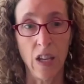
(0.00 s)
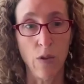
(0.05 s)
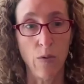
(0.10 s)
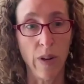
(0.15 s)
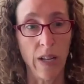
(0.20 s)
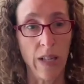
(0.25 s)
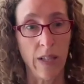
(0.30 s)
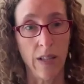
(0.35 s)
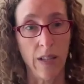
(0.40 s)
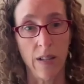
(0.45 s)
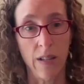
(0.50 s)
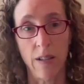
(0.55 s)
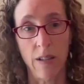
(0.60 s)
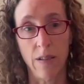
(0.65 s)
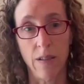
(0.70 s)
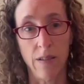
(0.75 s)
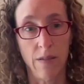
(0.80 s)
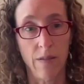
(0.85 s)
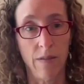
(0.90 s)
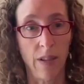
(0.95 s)
US,
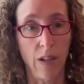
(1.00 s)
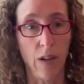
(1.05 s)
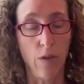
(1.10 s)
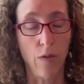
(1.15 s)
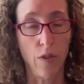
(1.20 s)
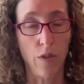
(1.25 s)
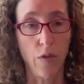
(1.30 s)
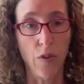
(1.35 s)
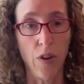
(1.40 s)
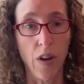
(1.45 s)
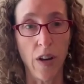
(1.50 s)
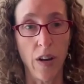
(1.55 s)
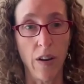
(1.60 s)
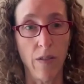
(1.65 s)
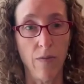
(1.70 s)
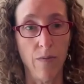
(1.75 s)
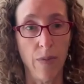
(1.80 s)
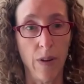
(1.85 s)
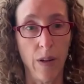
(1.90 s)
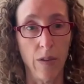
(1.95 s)
it's, if you're not
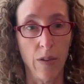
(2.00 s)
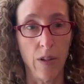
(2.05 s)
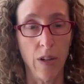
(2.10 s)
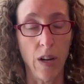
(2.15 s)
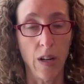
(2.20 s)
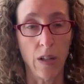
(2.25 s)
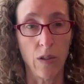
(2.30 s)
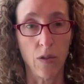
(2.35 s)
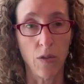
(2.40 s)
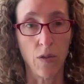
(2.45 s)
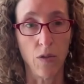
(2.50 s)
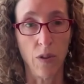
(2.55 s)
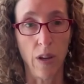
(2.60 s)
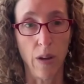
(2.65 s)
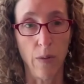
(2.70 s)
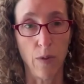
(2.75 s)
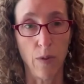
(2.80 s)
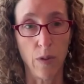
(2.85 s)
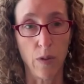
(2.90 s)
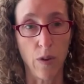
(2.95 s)
a doctor, you
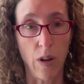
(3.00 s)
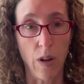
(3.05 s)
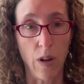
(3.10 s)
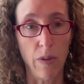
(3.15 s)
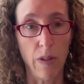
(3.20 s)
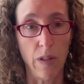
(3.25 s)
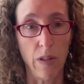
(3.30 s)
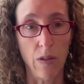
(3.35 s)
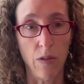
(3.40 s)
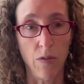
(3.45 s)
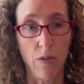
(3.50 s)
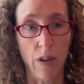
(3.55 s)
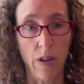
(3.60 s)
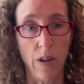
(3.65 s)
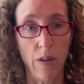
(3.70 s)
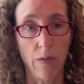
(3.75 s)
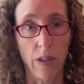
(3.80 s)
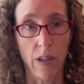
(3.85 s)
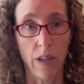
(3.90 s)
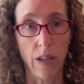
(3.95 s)
can't prescribe it. So you
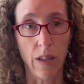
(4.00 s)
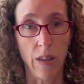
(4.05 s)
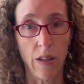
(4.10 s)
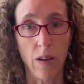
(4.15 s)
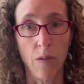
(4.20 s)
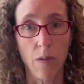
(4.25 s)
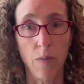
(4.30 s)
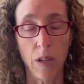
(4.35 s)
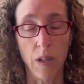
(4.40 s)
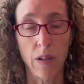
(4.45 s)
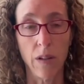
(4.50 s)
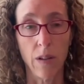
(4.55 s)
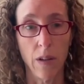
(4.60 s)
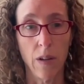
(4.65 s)
can't really get there. But